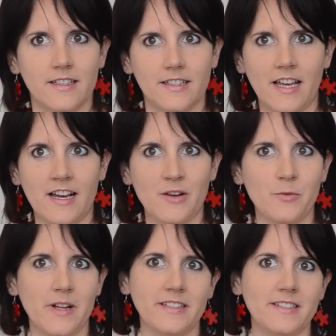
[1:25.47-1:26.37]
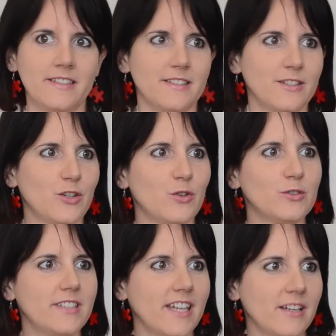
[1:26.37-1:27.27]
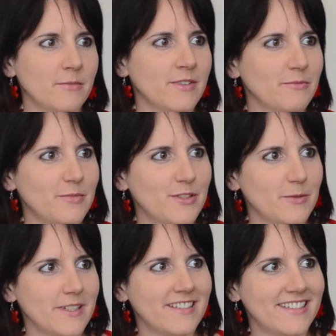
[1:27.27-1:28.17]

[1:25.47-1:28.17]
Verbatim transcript: Yeah, well, it's the old game between